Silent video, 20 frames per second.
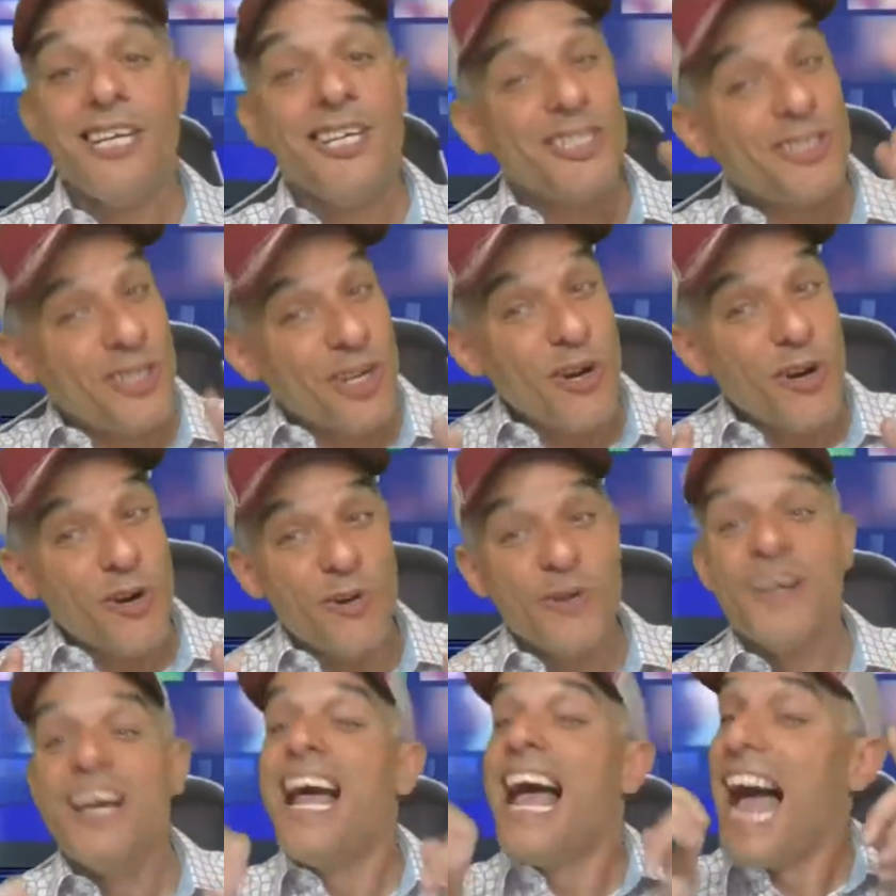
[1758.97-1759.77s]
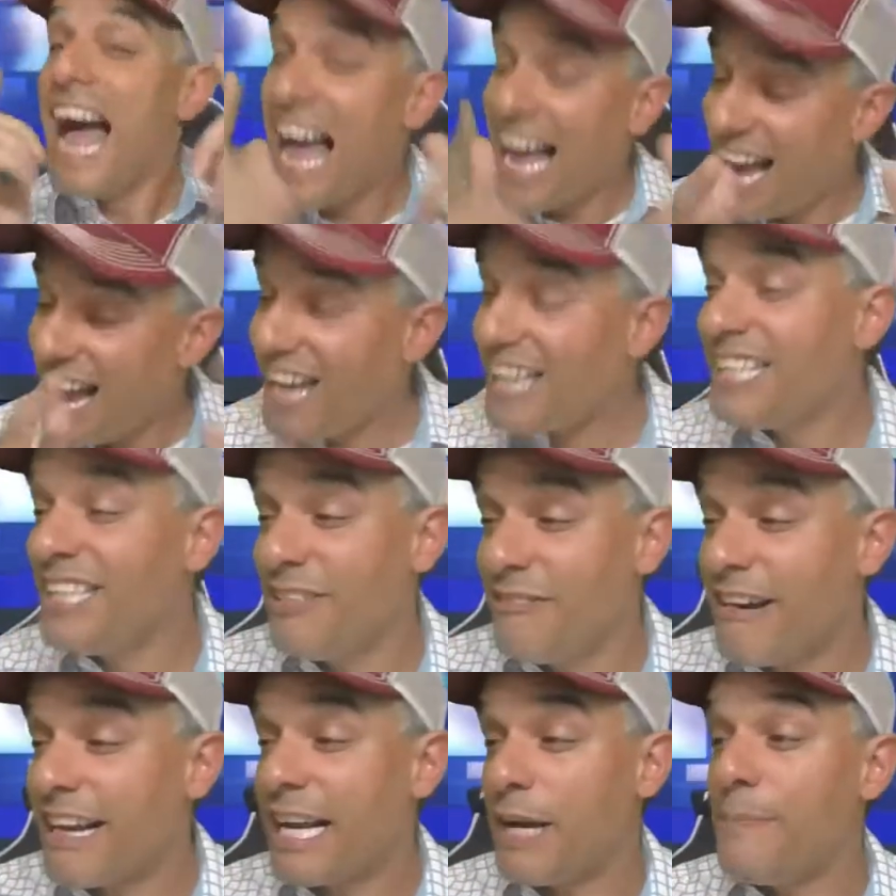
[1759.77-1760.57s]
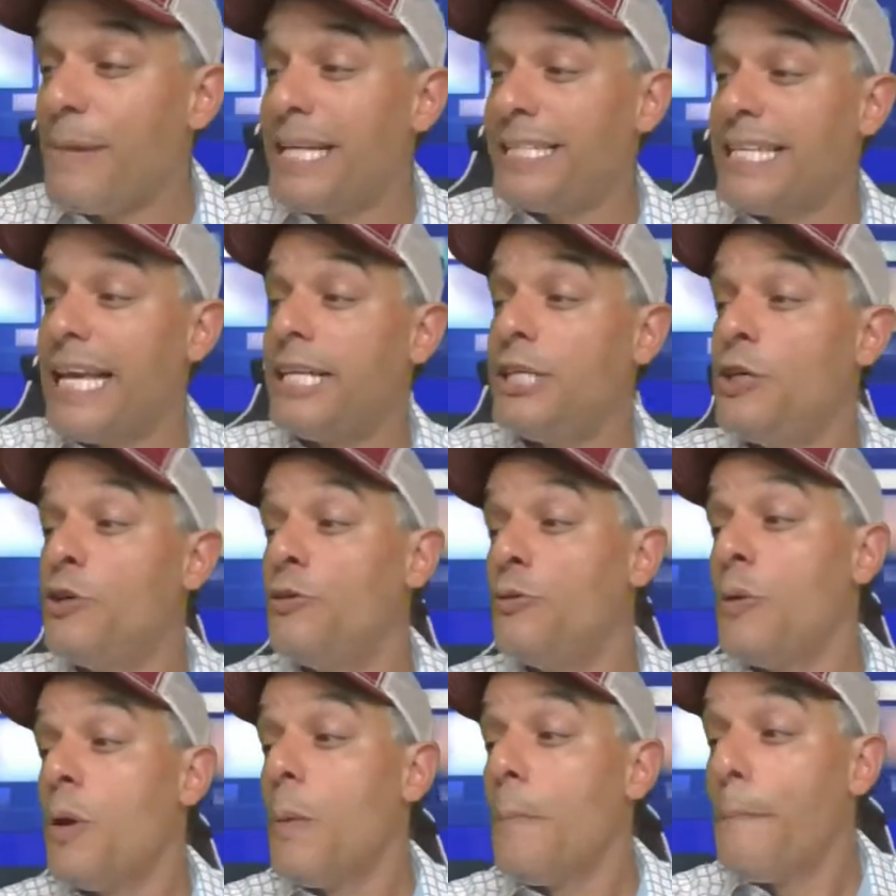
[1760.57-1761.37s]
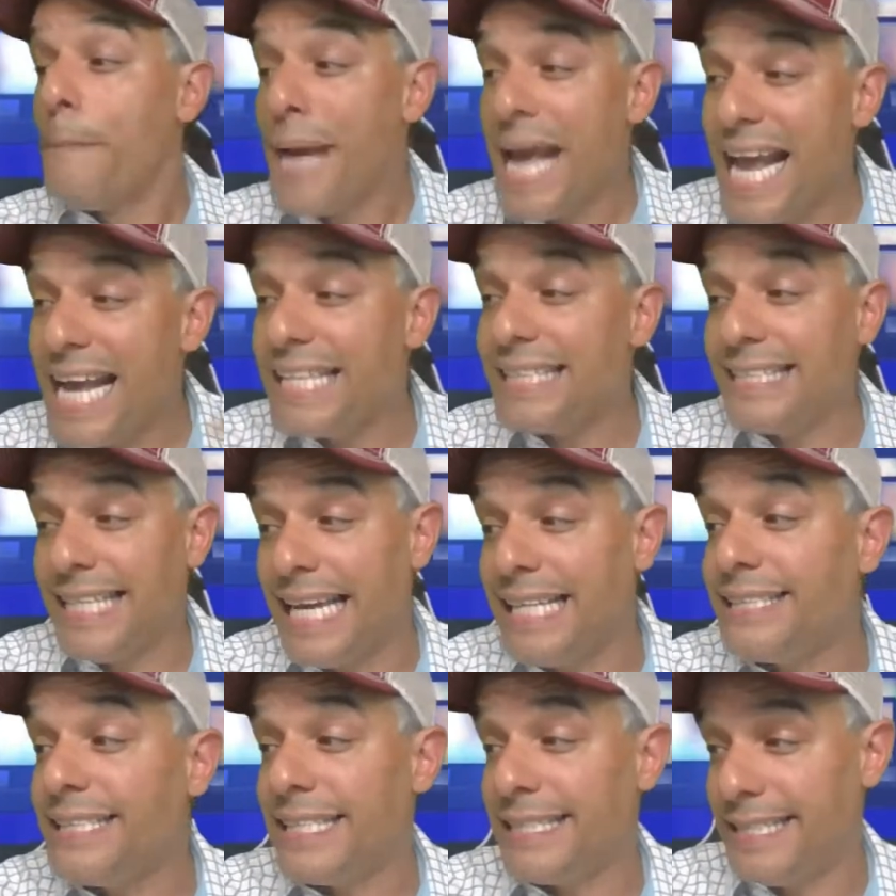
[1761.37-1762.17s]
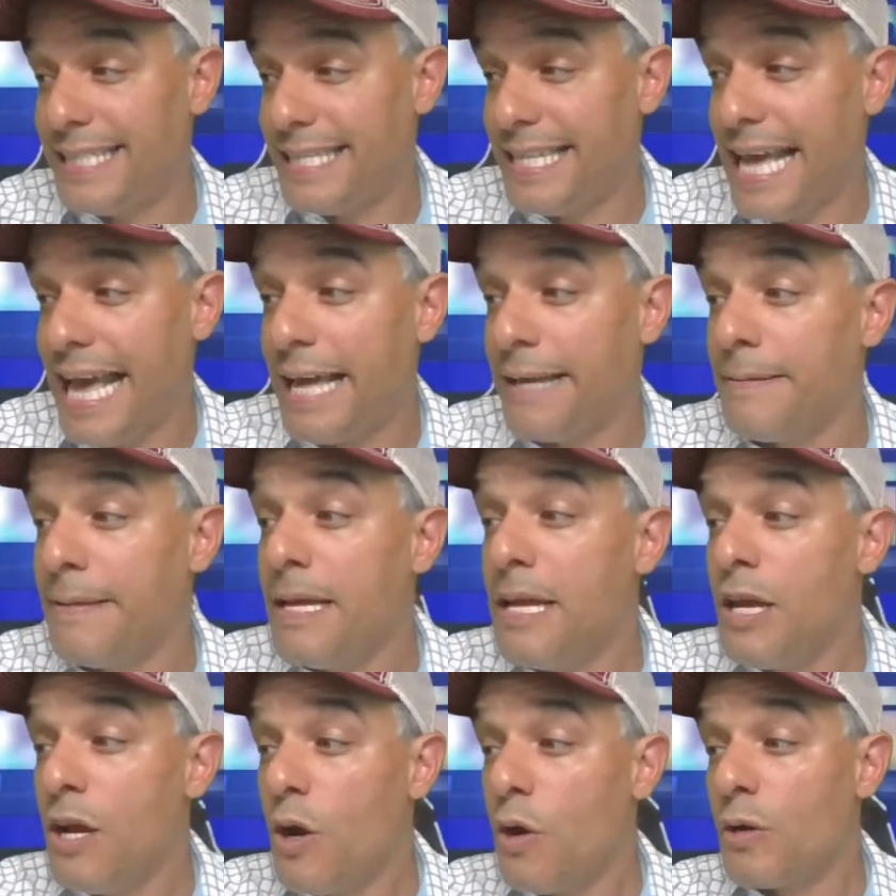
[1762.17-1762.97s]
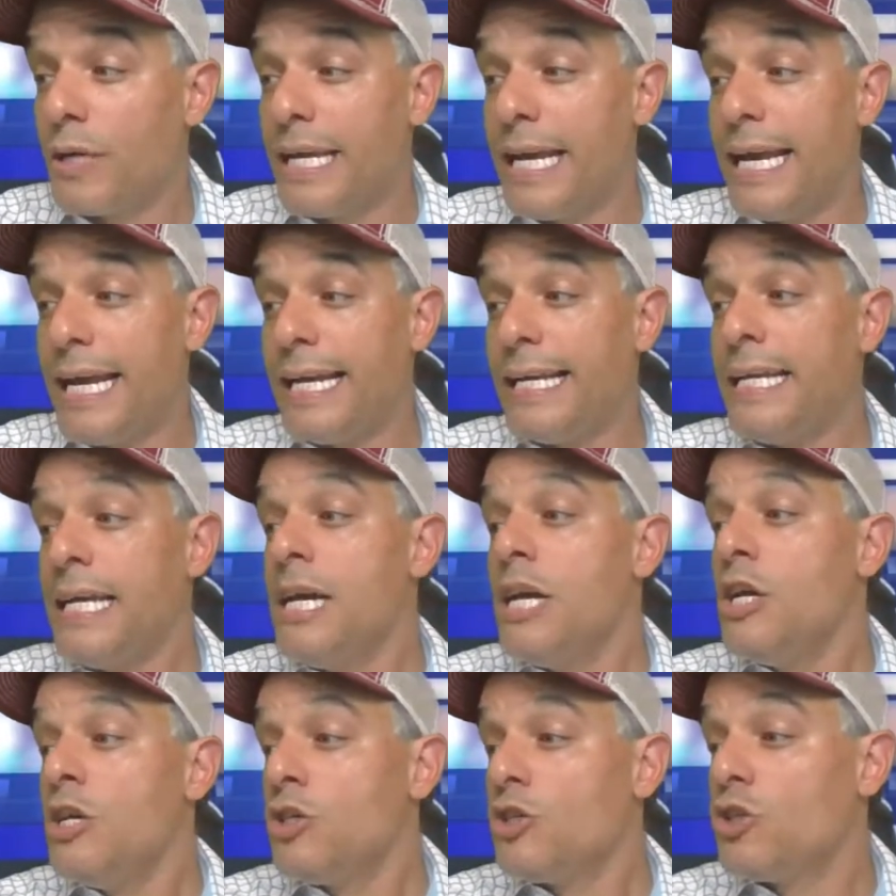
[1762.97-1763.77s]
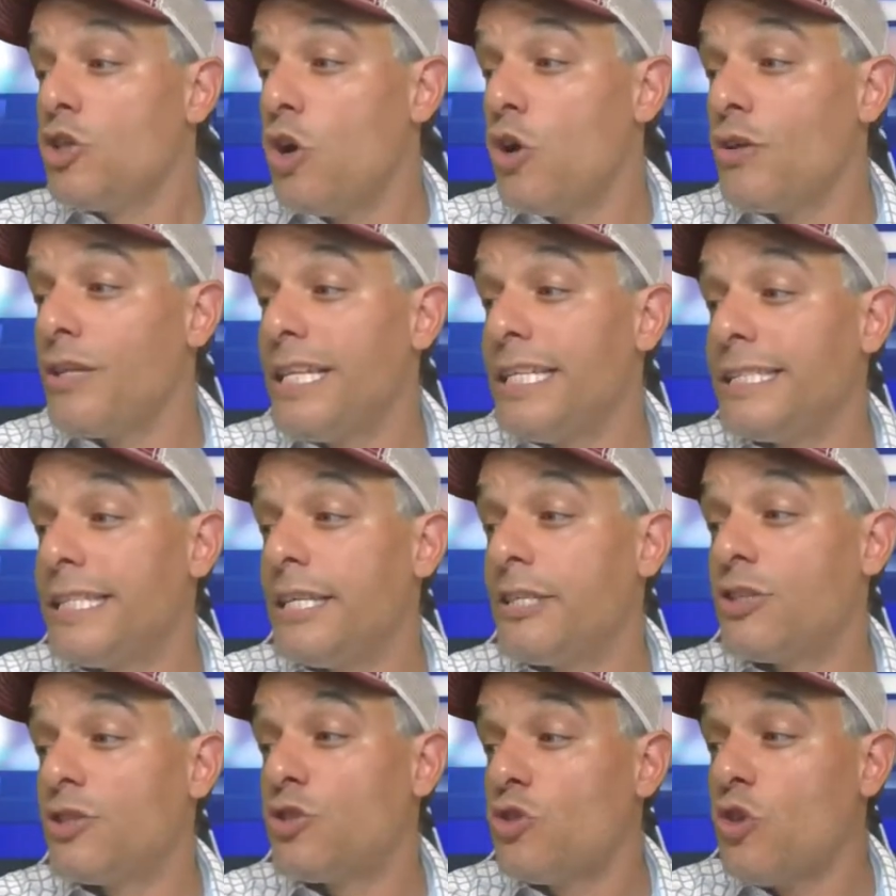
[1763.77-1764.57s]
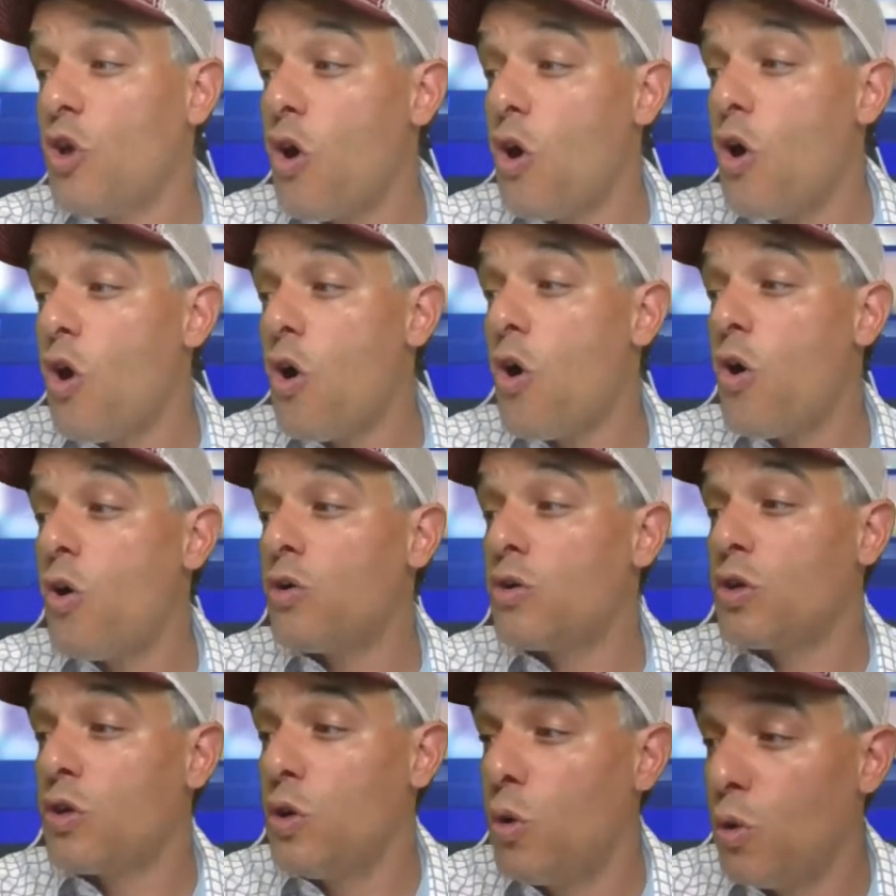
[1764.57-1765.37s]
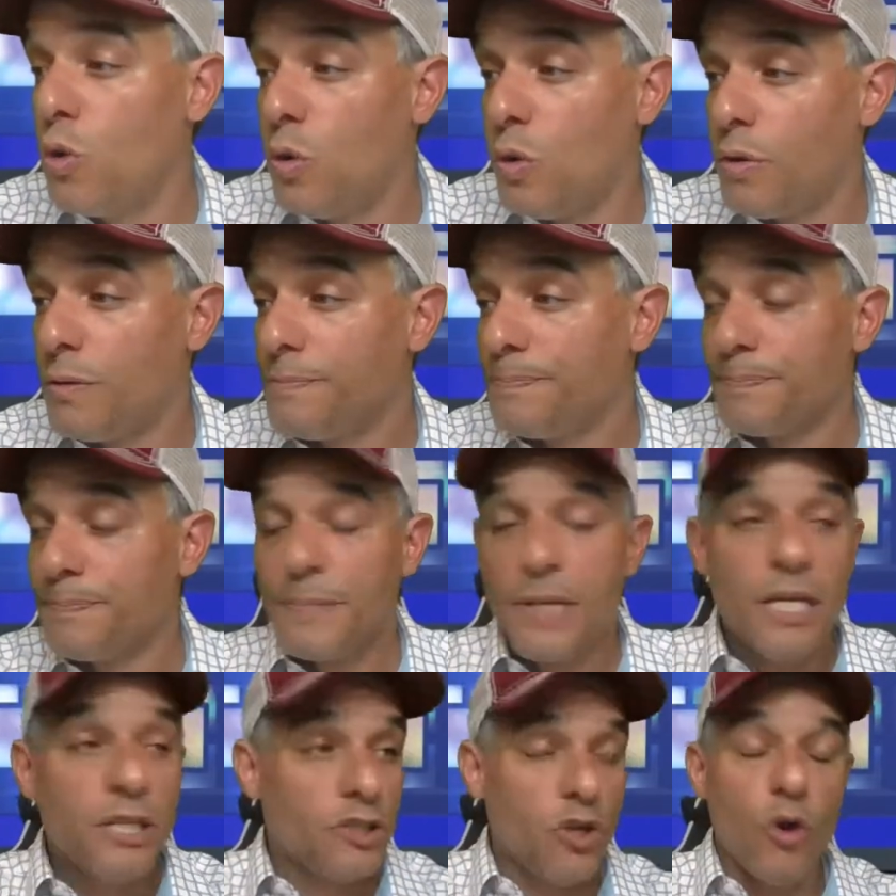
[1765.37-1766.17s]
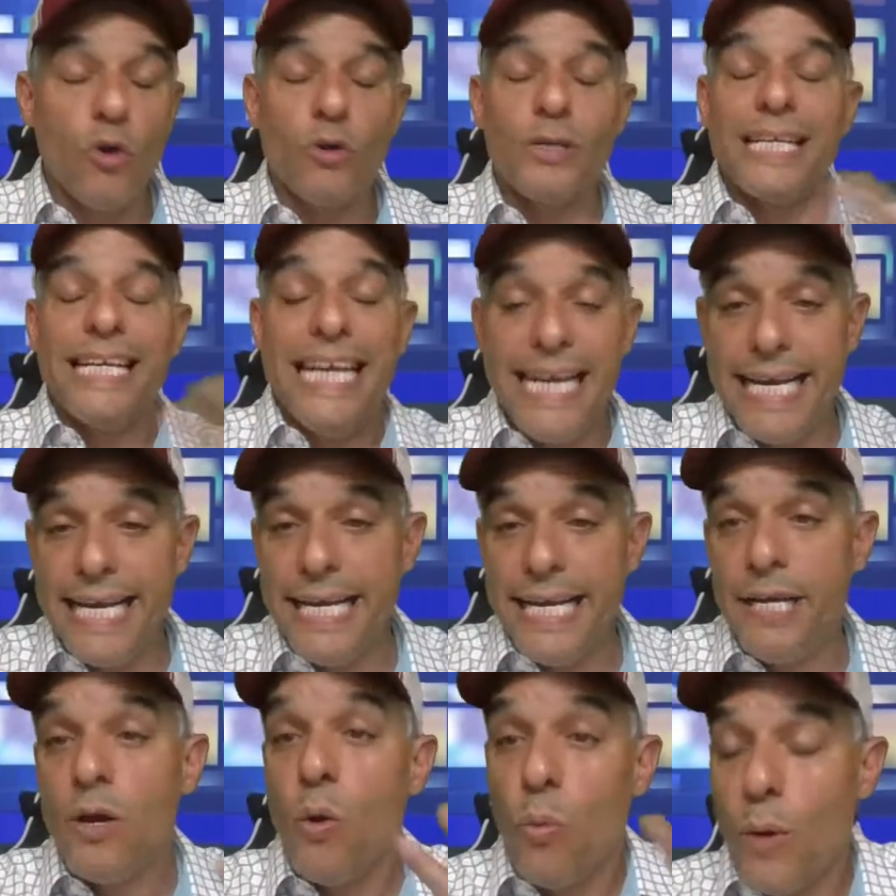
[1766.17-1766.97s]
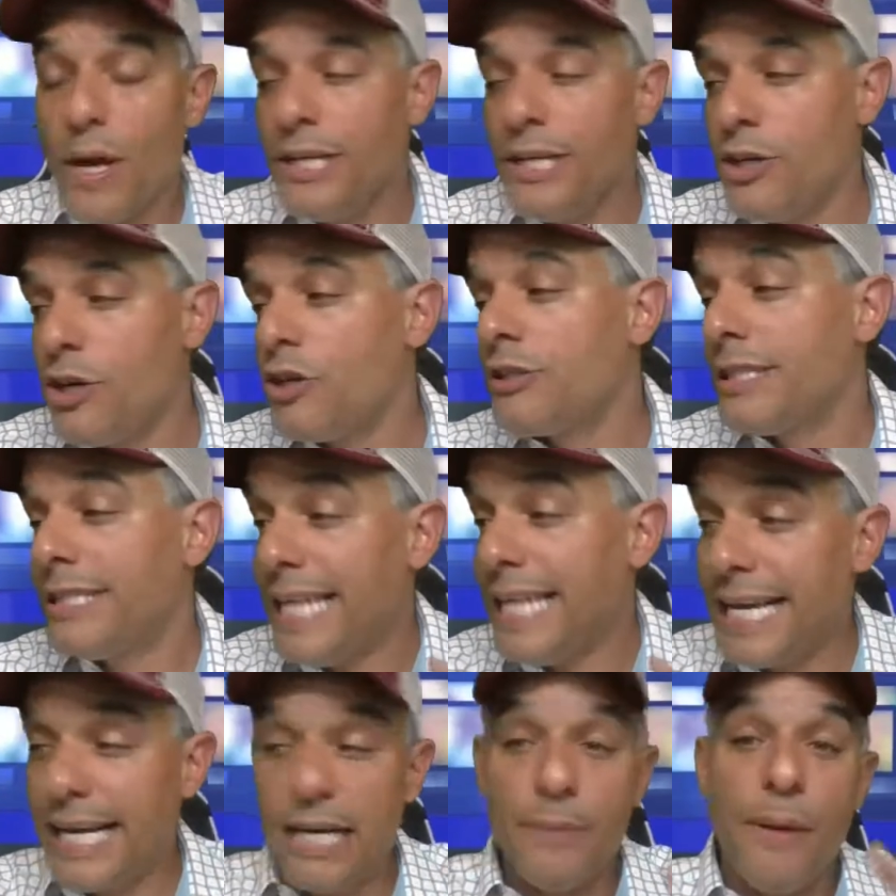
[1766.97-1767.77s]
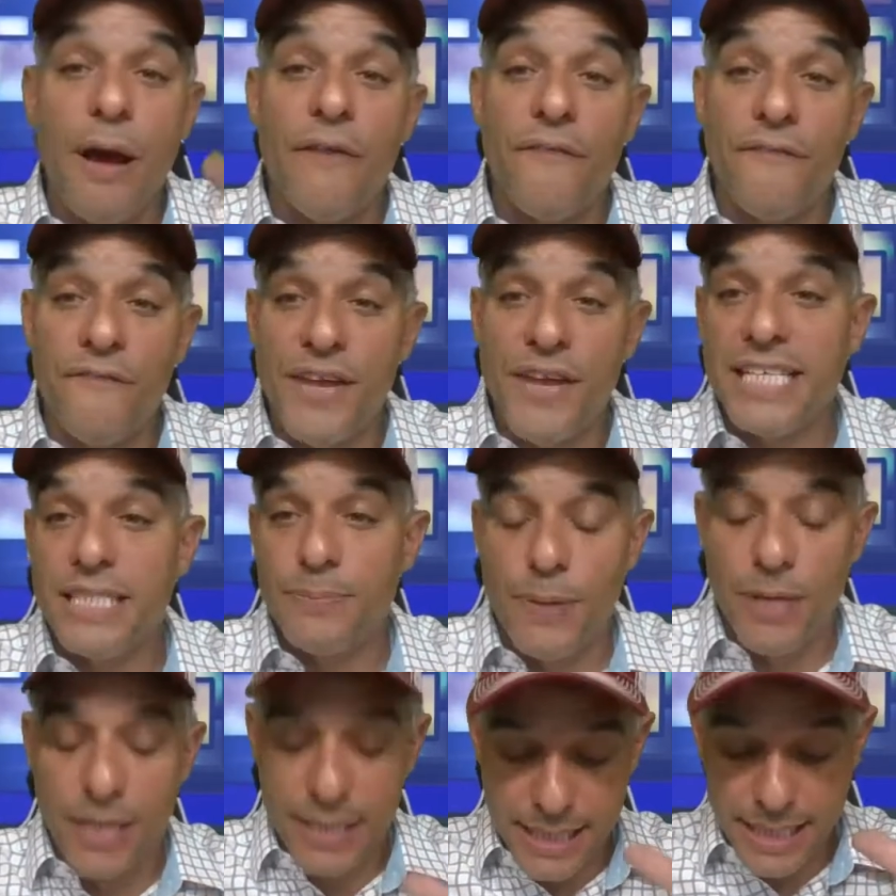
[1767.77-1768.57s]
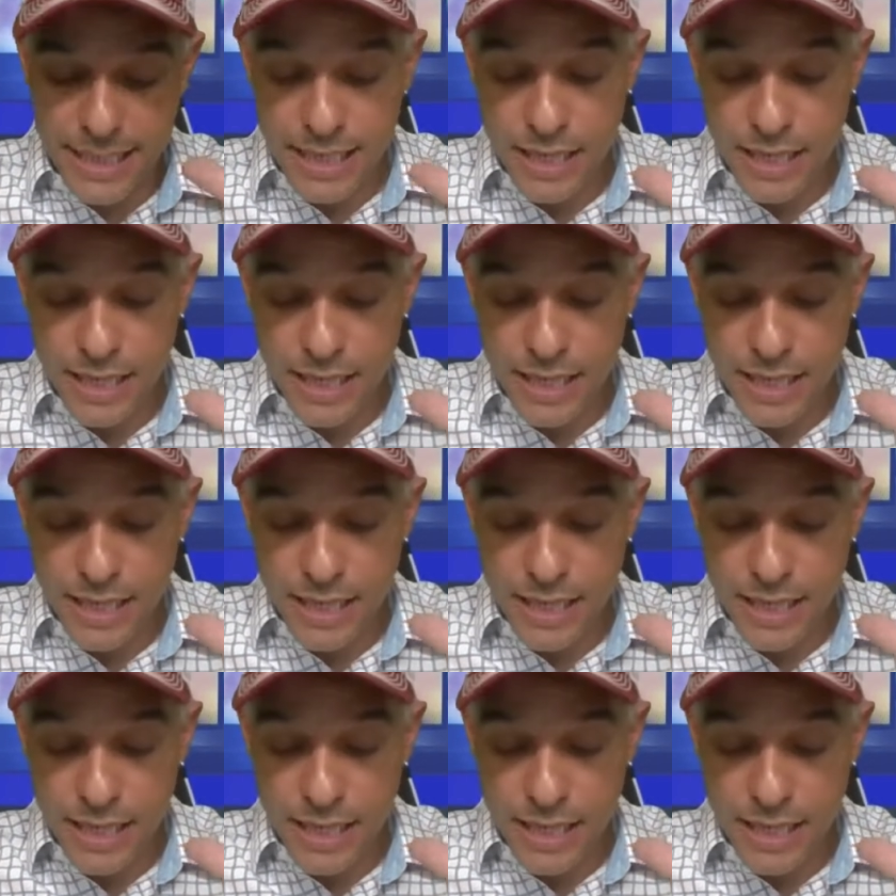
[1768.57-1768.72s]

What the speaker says: So I highly recommend that you pay attention to that, okay? So this is so cool, so key when you're thinking about Facebook